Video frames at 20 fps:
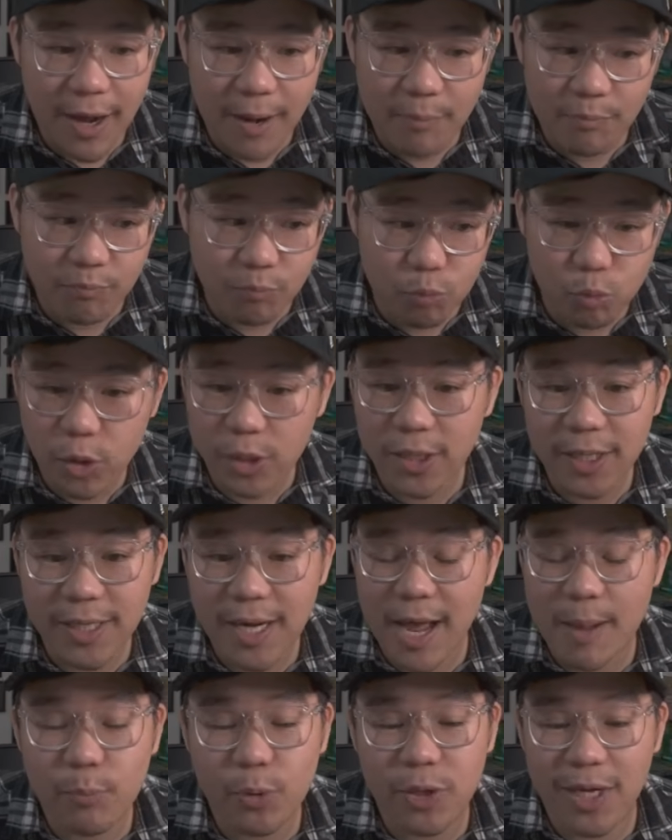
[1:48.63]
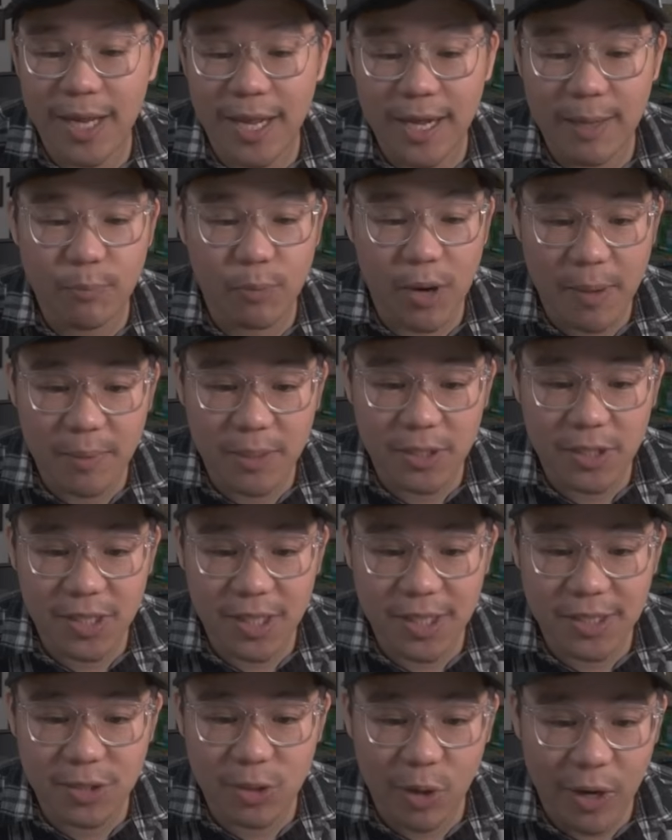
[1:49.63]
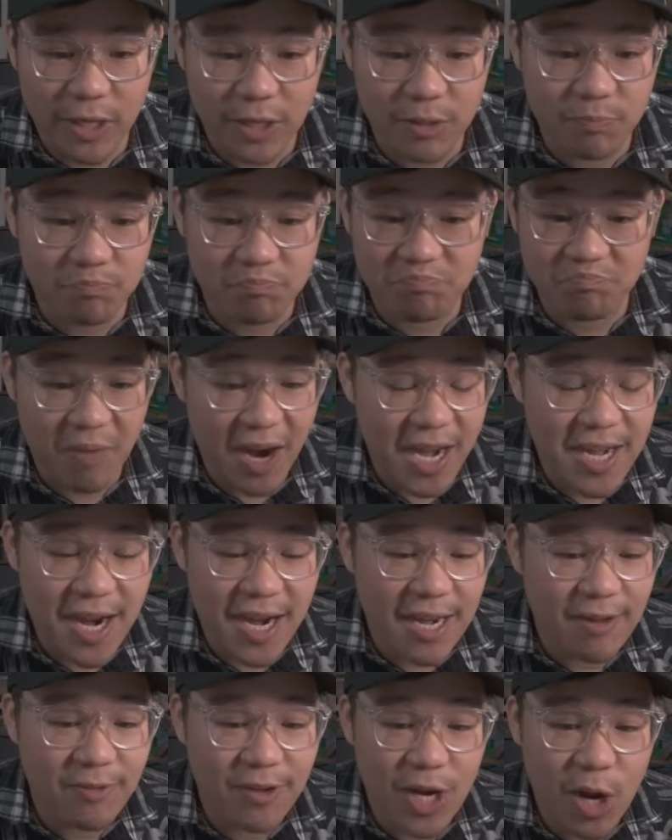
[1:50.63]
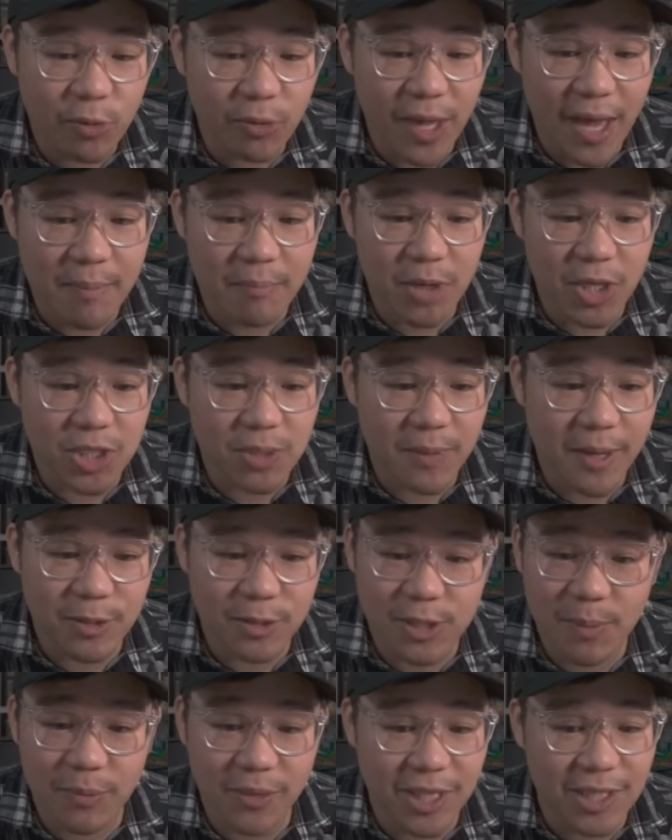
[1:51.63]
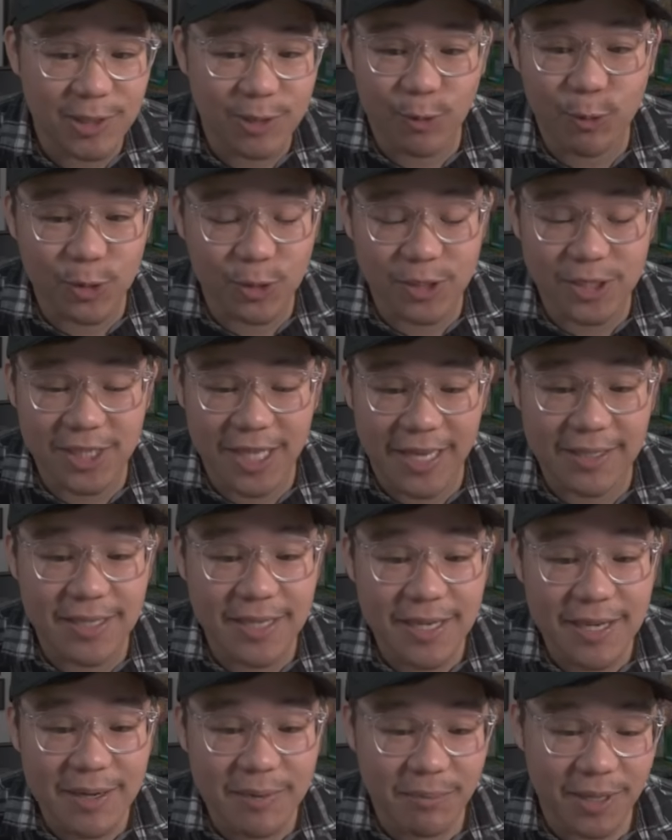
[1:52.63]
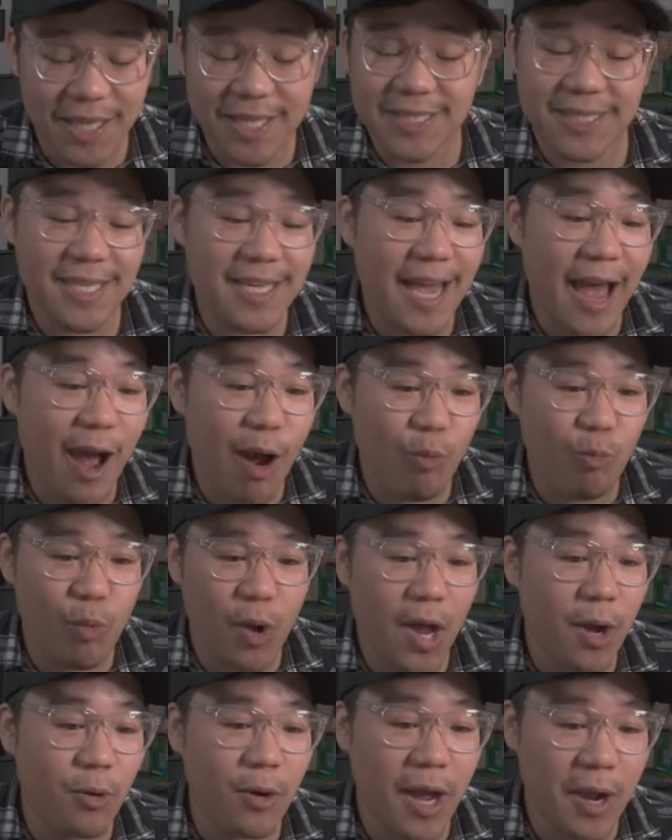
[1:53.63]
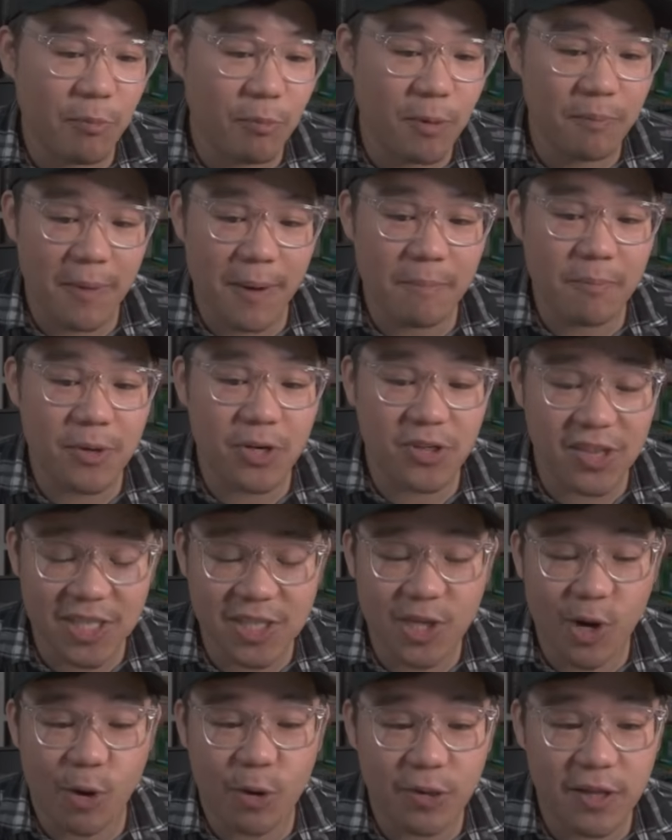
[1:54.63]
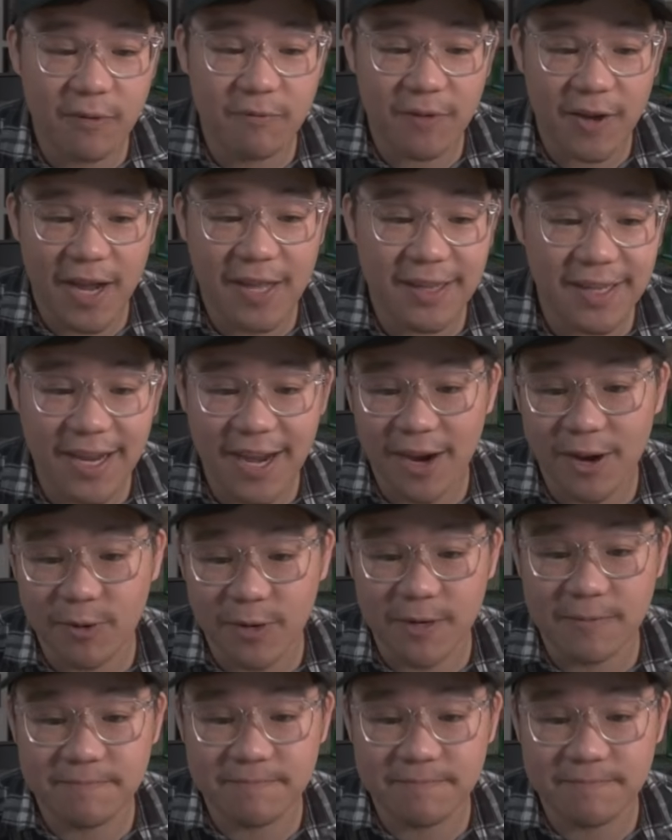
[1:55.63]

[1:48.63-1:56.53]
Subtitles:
I'm really not putting any prep into this, so I might not even know that much about some of these older sets, but let's see how well I remember the Scarlet and Violet era.